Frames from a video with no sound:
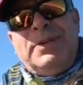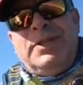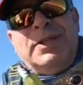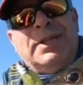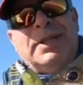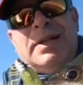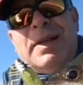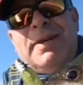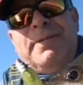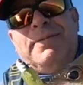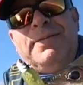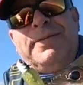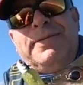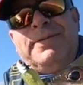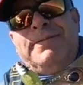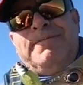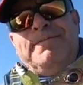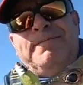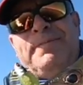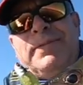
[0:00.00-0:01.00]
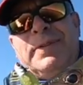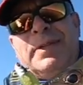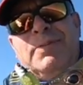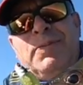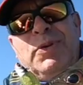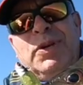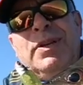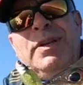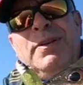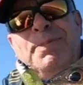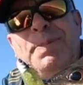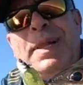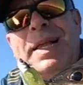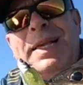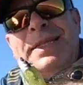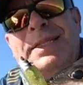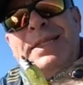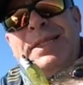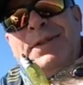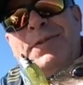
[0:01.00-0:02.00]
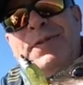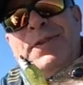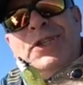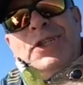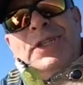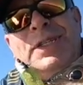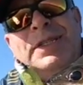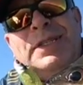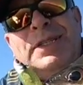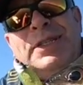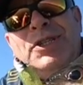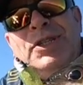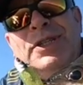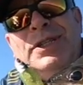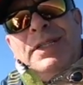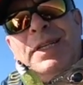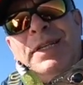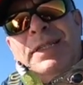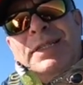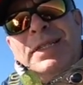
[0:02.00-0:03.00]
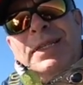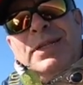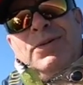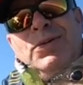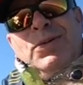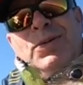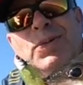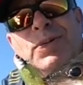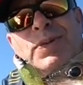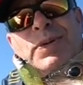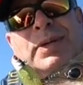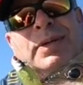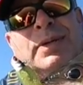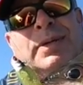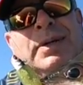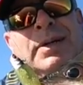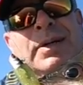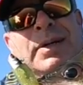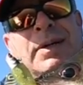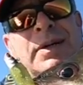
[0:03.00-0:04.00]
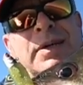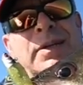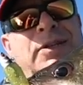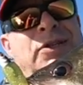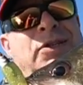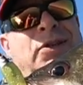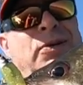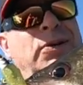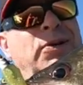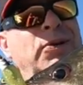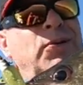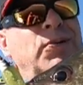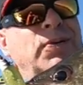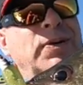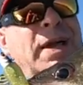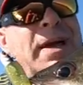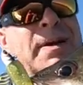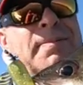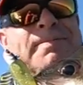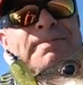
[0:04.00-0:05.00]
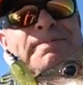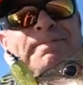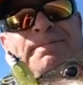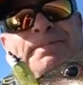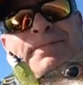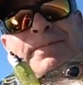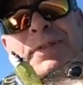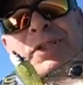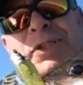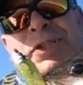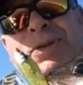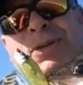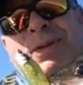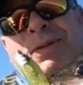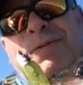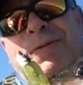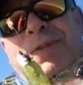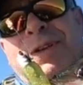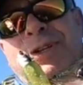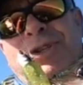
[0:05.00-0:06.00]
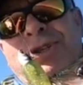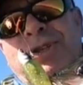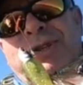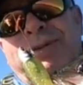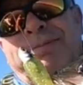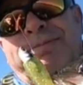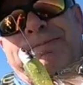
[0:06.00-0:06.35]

I just love the beauty of plastics fishing, is it's just that single hook, solid hookup, solid fish.